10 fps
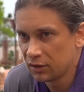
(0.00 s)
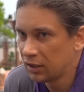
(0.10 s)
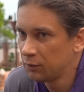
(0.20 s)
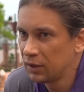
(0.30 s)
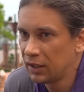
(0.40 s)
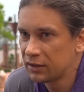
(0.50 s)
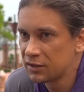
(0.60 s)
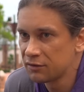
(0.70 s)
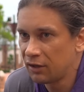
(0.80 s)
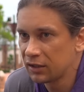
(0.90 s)
It can be like
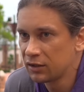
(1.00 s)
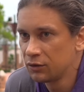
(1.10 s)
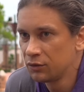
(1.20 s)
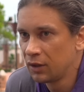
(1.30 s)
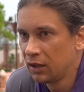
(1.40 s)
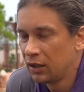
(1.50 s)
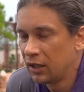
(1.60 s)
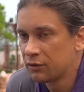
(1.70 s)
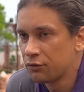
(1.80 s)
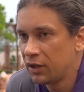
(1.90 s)
destructive
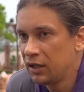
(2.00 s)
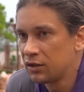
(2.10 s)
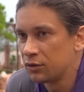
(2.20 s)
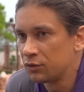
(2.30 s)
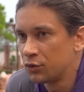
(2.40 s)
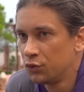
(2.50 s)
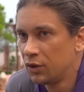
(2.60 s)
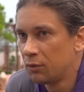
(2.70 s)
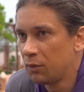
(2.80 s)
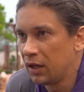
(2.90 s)
and creative,
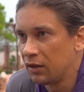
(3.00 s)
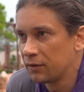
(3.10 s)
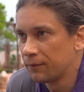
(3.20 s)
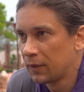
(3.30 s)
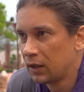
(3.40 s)
good and bad.